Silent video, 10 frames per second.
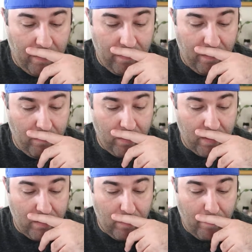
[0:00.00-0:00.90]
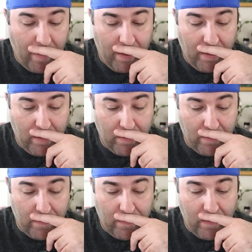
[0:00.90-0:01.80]
And then we cut to where Matt
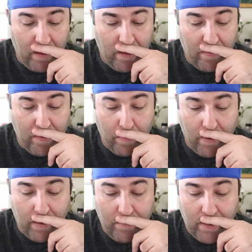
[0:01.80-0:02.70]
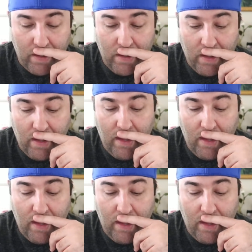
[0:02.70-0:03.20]
enters uh, the apartment